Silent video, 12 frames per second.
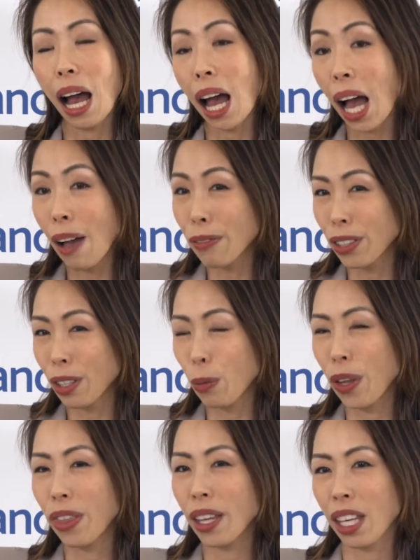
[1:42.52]
after
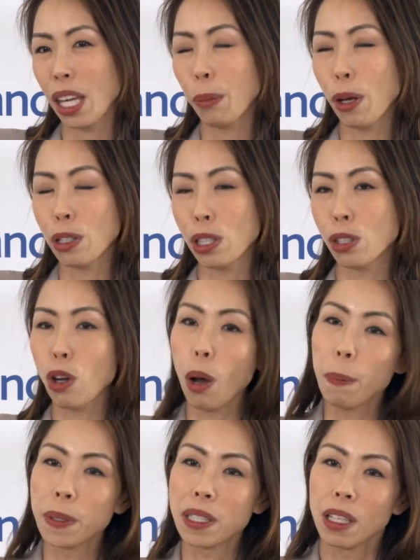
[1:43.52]
when the chemo
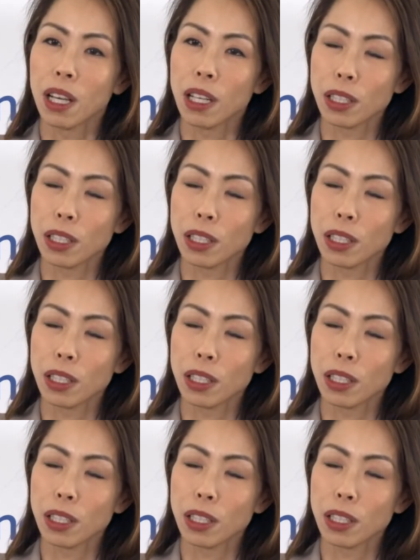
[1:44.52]
stops.